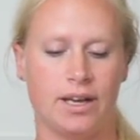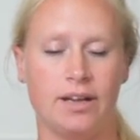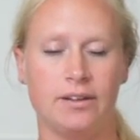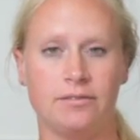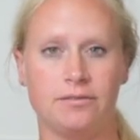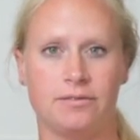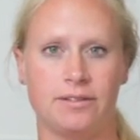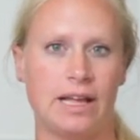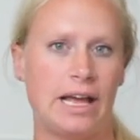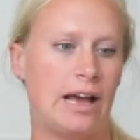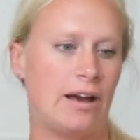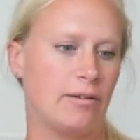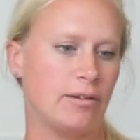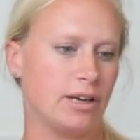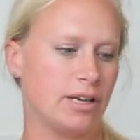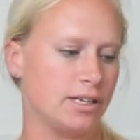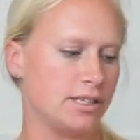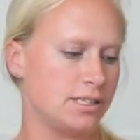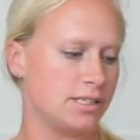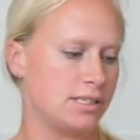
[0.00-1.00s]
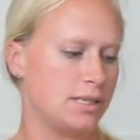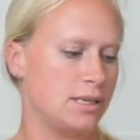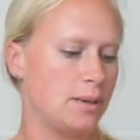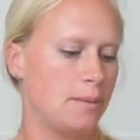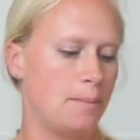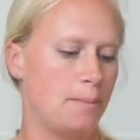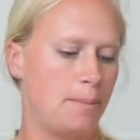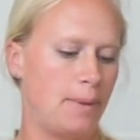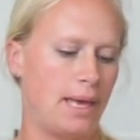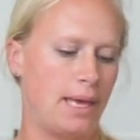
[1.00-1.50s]
cut flowers,
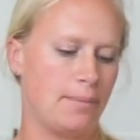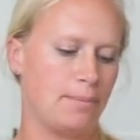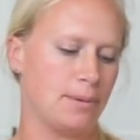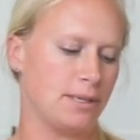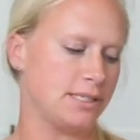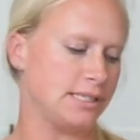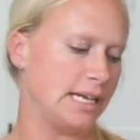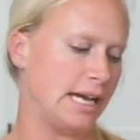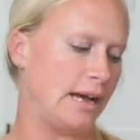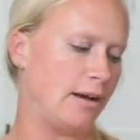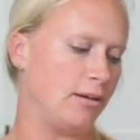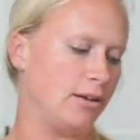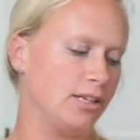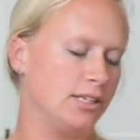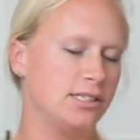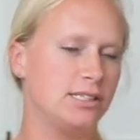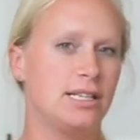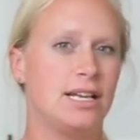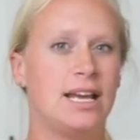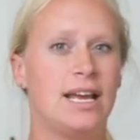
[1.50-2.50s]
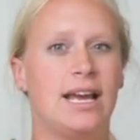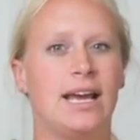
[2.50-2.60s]
paper towels,